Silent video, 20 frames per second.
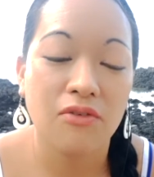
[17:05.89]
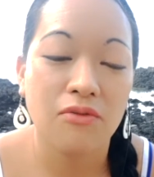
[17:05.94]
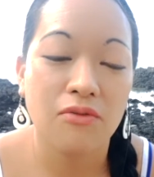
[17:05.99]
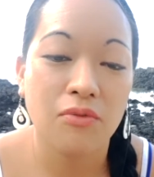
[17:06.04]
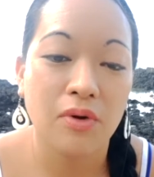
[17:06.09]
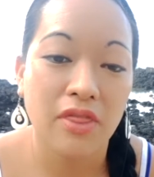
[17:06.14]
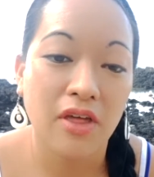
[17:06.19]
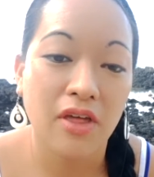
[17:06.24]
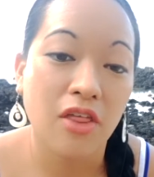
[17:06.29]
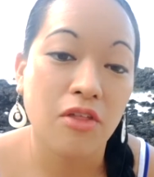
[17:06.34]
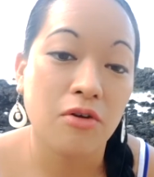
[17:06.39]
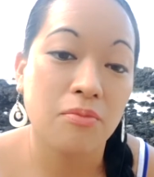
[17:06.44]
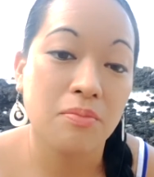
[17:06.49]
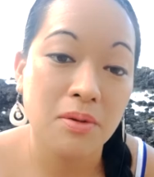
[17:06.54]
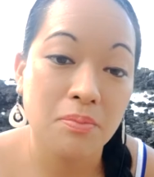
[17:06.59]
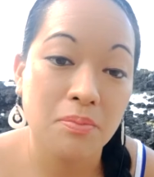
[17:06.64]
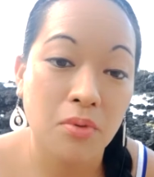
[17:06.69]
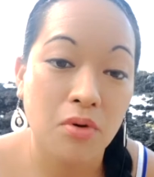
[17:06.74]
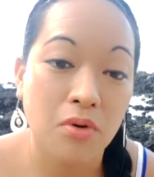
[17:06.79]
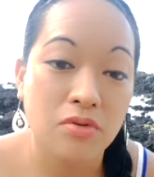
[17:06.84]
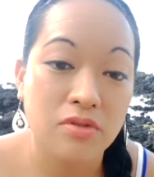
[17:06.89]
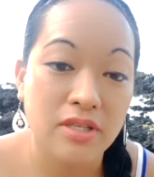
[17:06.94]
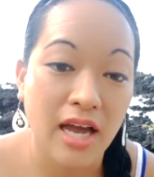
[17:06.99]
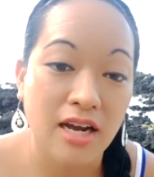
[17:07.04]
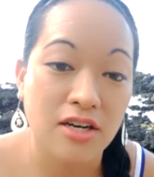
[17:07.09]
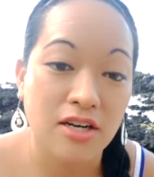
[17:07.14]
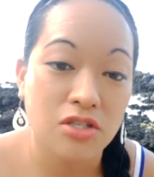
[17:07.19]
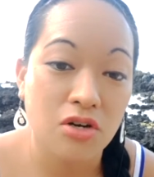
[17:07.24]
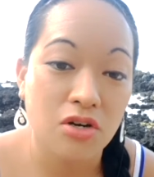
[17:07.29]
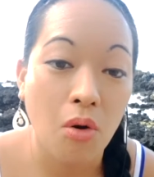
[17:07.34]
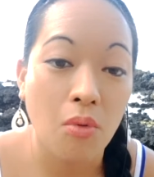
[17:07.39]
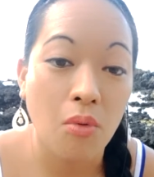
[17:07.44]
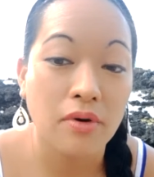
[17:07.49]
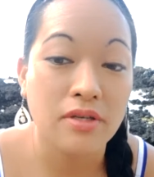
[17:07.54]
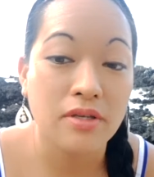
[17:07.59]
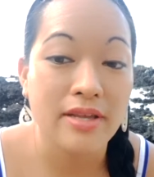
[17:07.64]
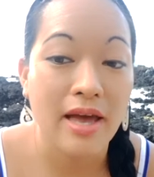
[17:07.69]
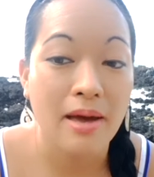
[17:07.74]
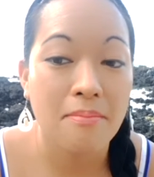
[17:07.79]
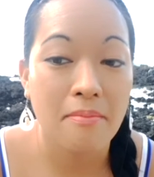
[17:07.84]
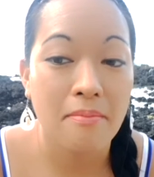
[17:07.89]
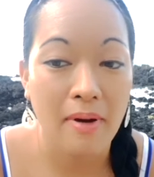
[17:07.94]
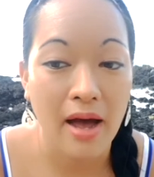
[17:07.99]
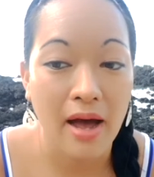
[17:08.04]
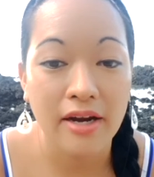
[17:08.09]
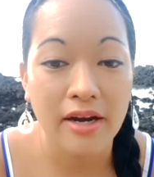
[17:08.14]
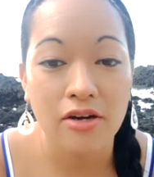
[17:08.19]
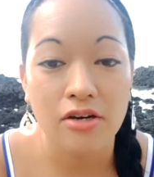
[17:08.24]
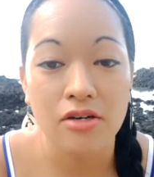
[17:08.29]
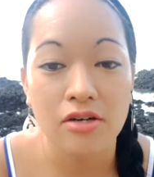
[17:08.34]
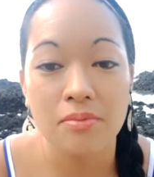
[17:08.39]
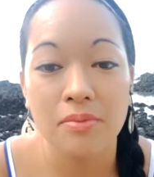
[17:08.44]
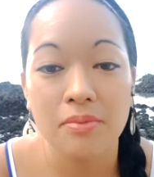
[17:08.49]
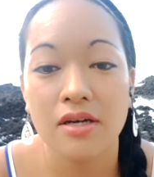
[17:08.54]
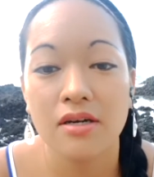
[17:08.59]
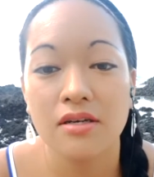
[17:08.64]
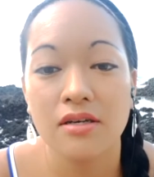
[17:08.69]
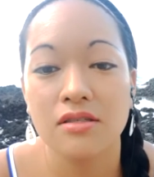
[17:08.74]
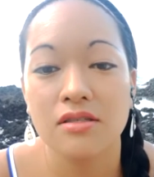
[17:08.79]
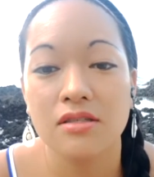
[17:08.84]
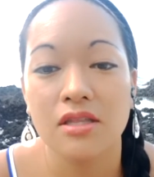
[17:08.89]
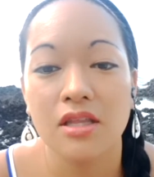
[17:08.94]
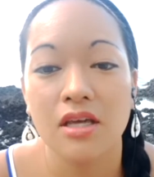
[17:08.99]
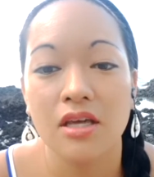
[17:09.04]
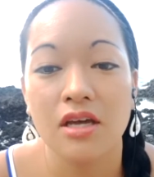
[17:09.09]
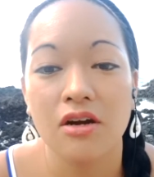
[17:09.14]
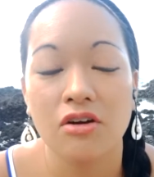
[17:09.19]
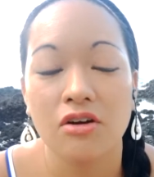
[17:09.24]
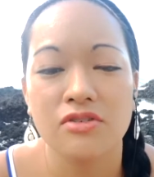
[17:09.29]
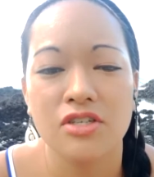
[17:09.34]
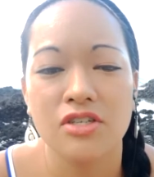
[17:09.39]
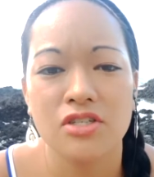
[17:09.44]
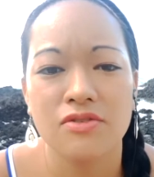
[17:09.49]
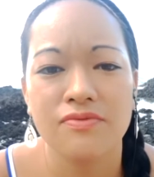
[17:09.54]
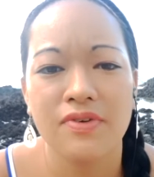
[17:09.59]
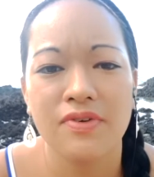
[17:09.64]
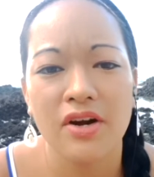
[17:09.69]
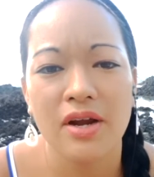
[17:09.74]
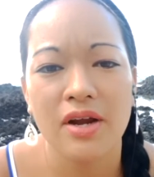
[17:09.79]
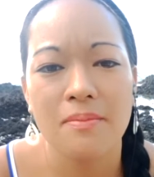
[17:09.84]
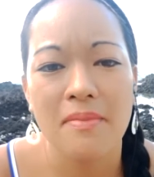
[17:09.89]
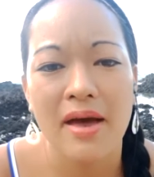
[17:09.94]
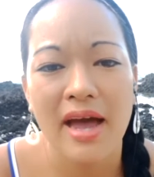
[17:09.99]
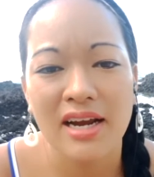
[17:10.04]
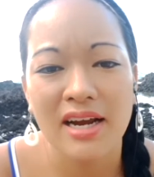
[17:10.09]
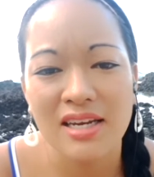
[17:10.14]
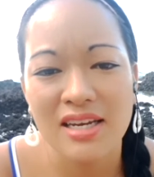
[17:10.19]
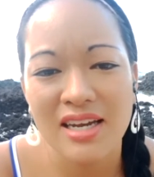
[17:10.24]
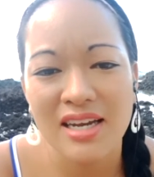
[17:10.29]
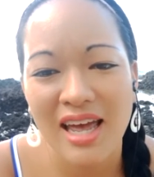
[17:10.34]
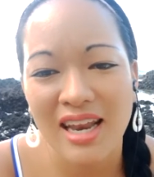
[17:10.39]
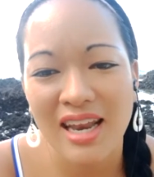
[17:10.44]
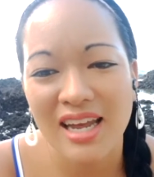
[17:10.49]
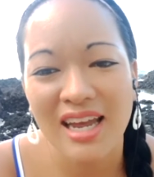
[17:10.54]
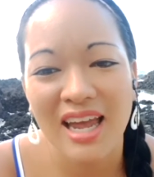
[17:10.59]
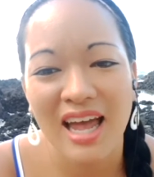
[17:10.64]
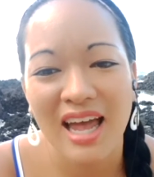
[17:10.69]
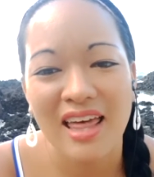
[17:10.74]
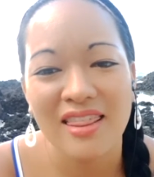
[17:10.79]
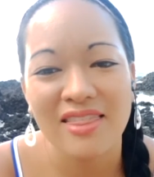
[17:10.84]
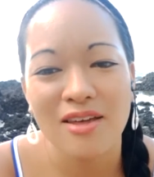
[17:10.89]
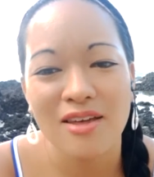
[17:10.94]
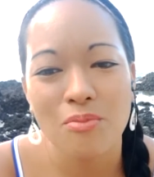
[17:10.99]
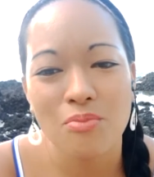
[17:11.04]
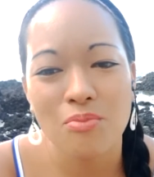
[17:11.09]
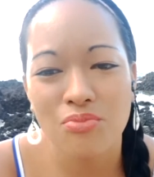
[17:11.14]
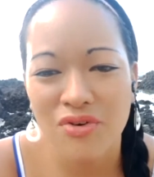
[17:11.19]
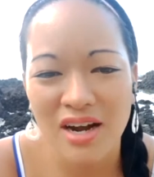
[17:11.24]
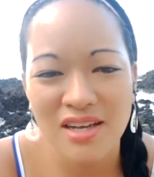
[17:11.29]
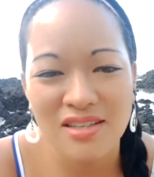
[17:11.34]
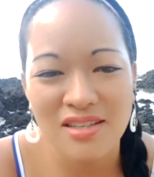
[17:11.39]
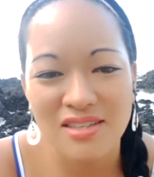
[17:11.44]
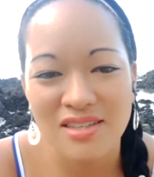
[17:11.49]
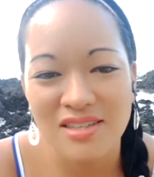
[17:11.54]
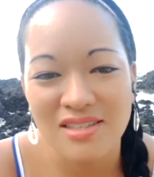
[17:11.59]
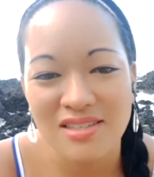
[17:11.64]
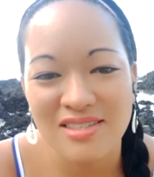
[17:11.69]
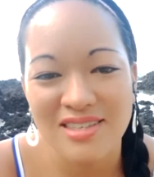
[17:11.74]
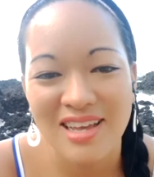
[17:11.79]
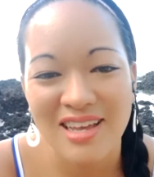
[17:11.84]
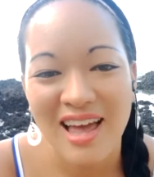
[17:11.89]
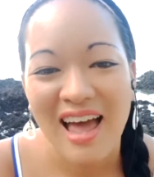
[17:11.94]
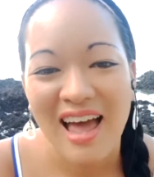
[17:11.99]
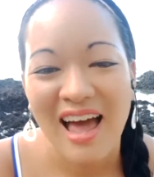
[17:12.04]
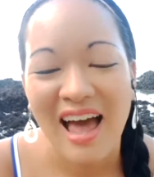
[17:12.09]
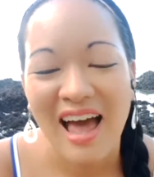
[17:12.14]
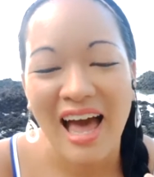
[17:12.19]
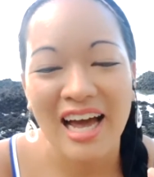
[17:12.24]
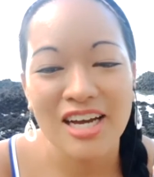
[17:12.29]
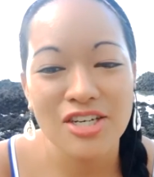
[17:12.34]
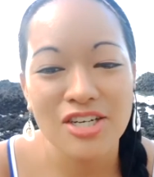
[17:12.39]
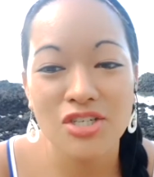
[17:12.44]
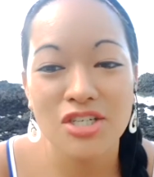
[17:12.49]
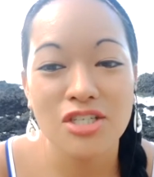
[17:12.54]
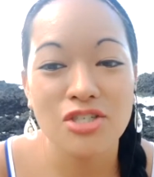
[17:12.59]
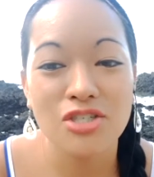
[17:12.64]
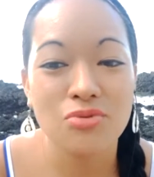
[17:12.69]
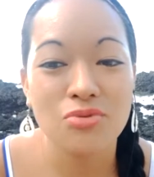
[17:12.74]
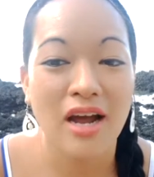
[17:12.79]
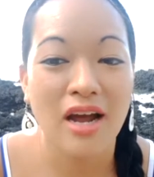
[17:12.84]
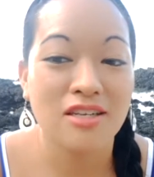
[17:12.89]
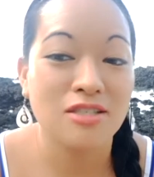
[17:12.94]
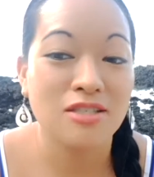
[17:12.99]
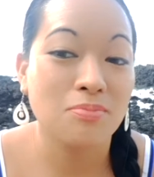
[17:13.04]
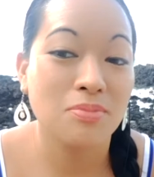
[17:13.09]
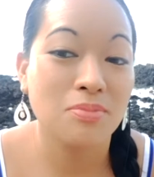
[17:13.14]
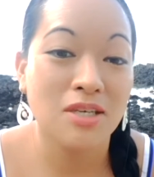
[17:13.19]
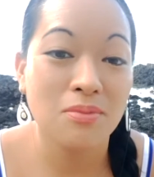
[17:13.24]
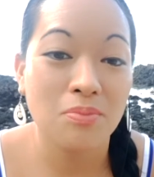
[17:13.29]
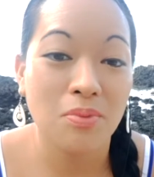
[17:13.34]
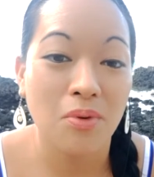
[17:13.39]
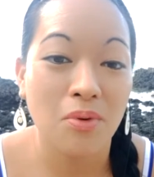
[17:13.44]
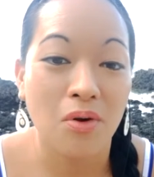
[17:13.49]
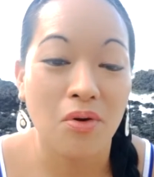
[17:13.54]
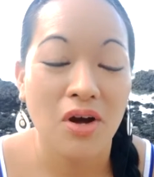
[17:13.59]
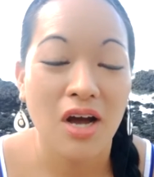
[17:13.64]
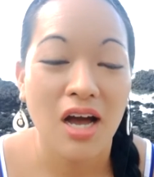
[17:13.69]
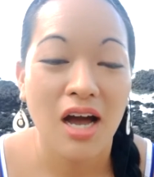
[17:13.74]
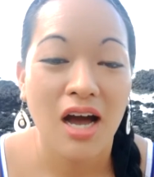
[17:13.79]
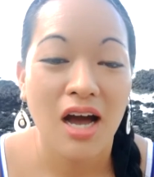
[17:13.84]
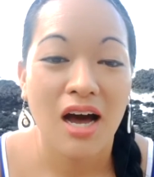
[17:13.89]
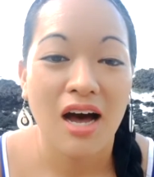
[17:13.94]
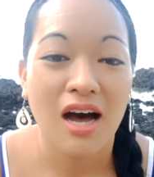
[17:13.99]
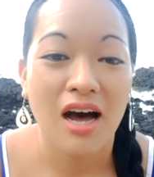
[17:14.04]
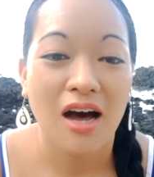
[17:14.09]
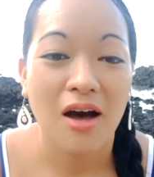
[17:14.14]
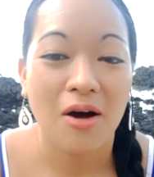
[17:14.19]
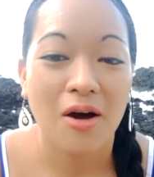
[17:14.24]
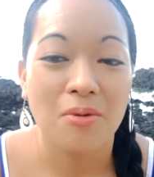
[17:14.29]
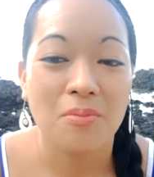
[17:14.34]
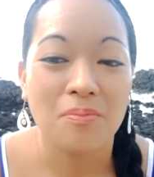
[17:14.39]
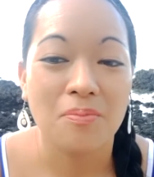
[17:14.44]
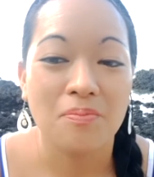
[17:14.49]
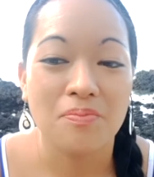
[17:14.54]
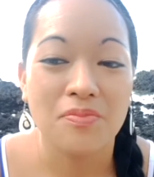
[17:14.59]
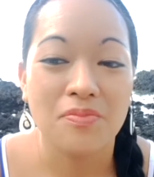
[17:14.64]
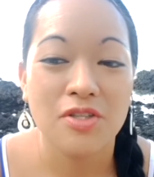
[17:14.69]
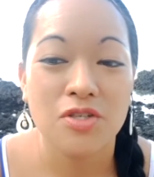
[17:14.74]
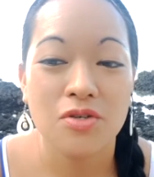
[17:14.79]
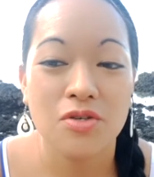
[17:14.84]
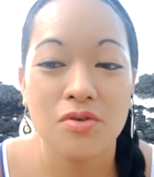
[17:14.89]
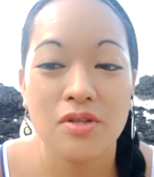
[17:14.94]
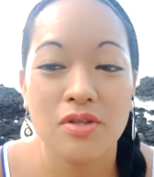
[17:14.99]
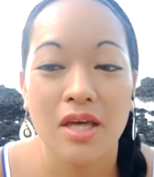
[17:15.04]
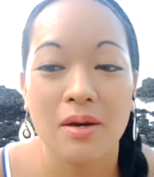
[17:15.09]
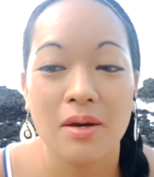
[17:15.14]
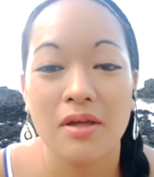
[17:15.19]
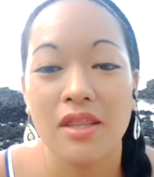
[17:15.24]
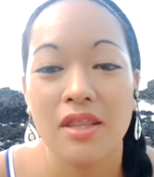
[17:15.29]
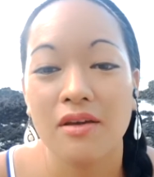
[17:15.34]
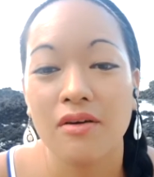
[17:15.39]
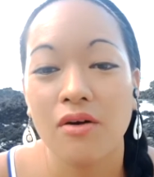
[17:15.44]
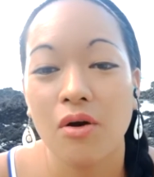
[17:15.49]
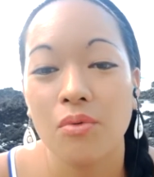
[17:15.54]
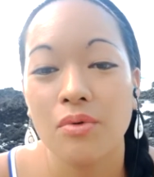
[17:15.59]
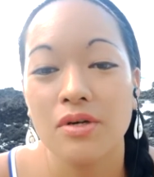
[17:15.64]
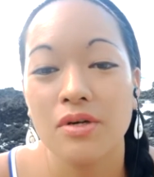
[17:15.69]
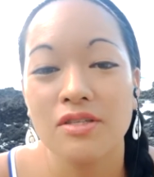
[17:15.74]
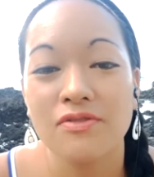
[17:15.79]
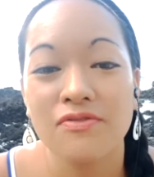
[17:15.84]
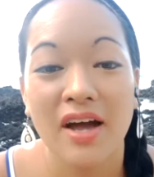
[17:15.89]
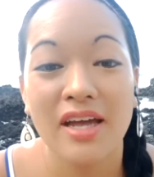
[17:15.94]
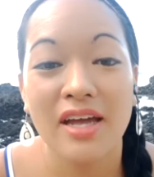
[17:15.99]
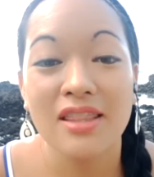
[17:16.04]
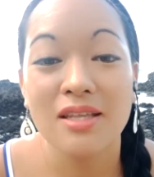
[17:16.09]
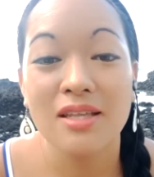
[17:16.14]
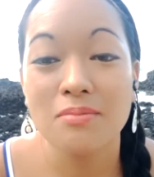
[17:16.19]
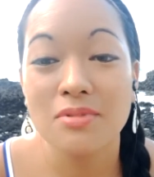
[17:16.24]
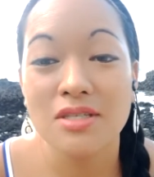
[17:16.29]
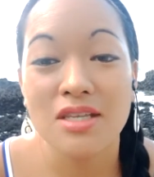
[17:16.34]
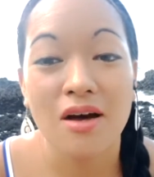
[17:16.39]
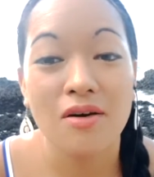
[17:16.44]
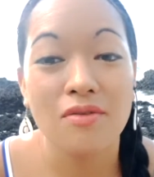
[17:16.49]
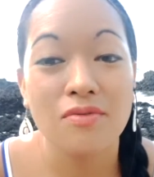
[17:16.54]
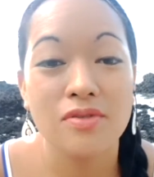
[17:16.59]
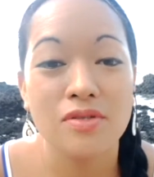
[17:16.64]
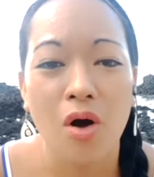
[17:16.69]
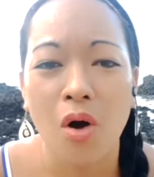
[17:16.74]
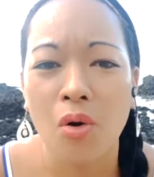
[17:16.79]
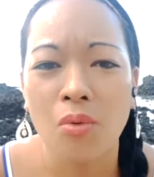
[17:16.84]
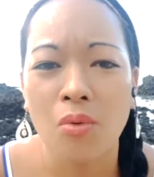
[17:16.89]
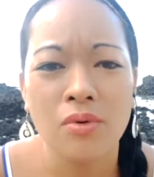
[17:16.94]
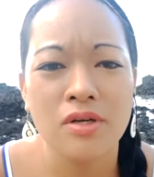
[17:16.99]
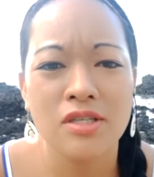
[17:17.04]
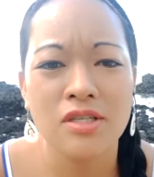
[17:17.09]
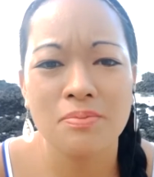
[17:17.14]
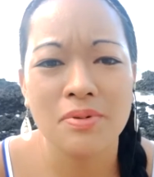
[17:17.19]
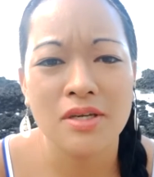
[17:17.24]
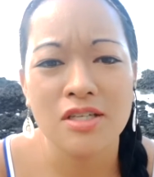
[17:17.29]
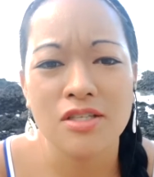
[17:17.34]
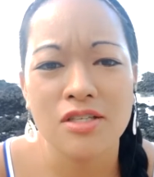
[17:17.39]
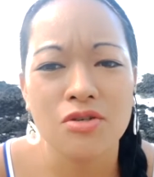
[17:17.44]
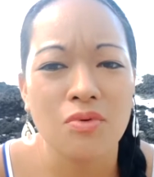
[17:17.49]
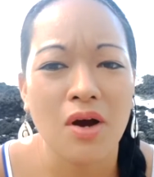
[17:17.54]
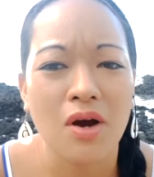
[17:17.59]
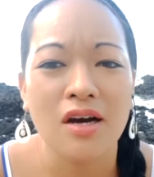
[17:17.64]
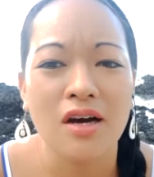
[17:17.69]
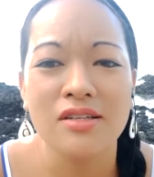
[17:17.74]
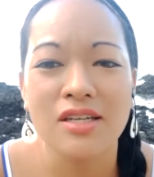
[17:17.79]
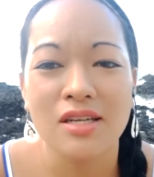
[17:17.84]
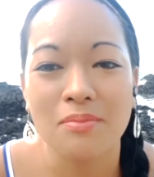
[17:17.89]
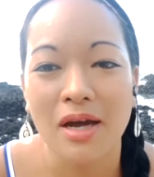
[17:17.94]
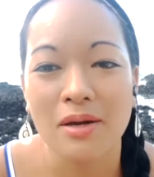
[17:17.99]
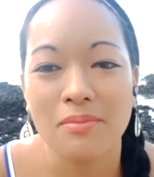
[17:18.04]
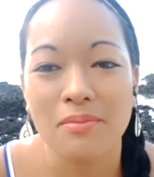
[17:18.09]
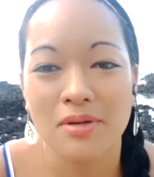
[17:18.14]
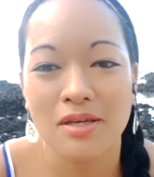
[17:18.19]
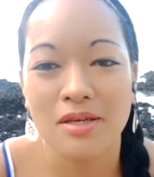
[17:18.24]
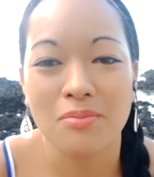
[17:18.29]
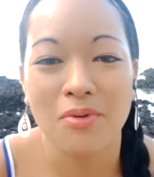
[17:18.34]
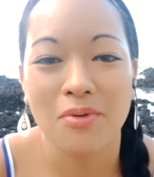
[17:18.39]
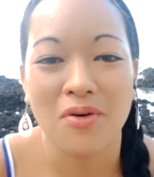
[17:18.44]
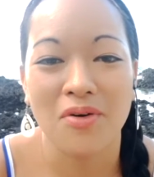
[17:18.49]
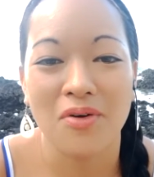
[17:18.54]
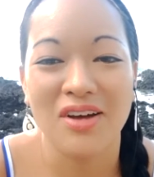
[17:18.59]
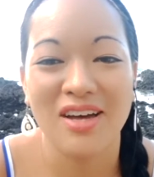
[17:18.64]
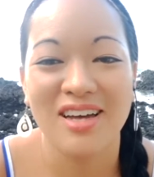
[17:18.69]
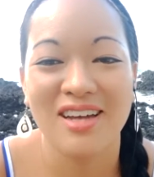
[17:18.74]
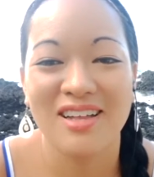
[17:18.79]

with other people is actually always admired, because they are just very magnetic, and their presence actually attracts people to them, and they always find themselves always being surrounded by people.